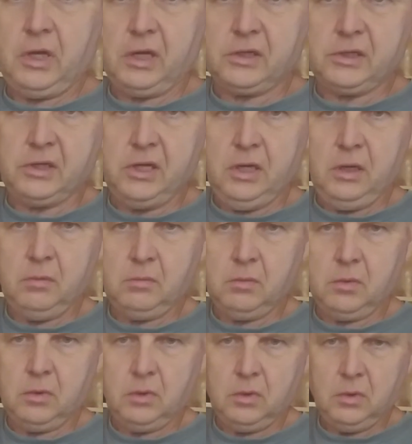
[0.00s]
seam,
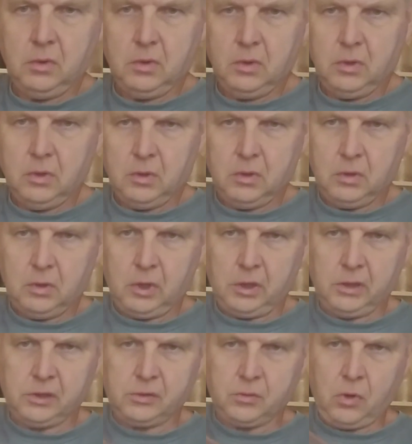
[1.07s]
nice
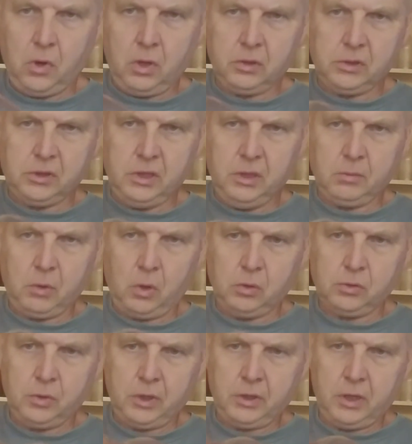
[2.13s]
strong seam goes
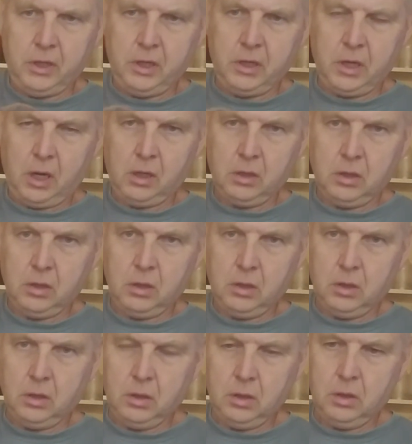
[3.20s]
right to here.
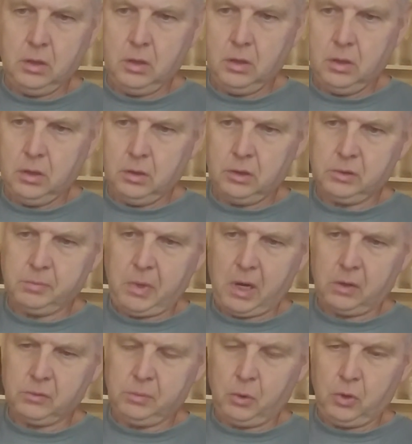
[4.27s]

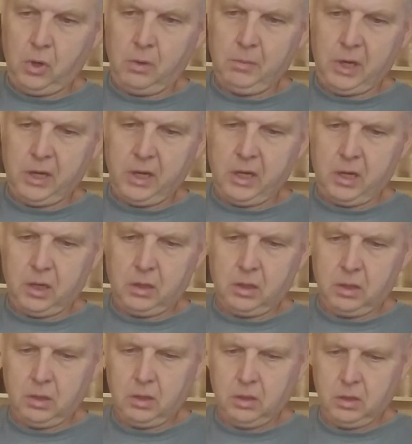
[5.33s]
Spot put on by hand.
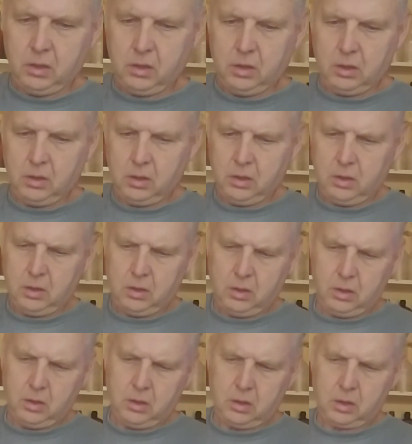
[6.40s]

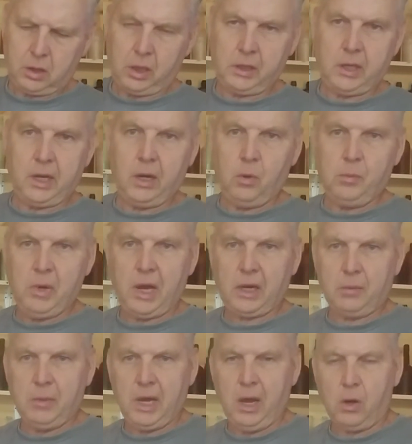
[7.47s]
Get that out back of
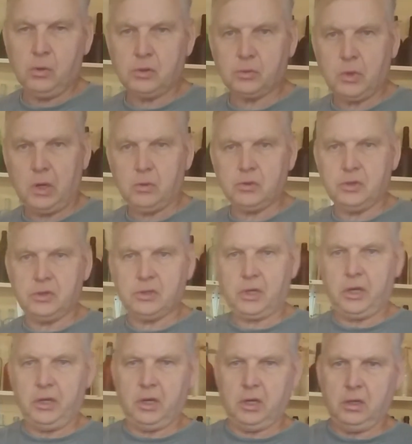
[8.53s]
my house when I was just a
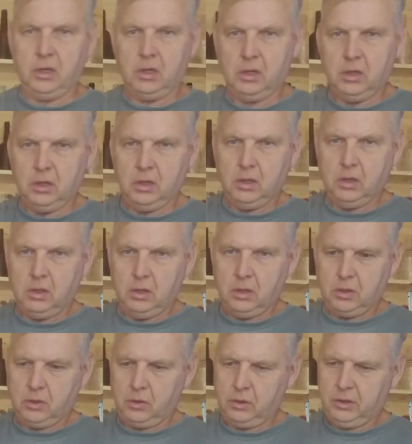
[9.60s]
kid,
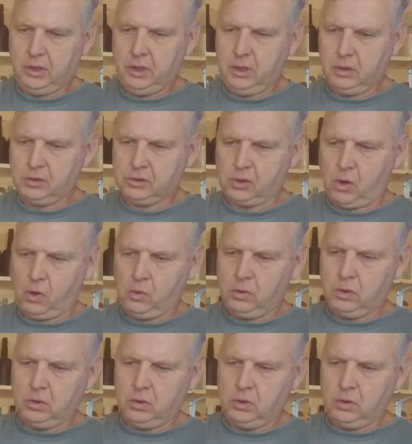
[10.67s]
13 or so.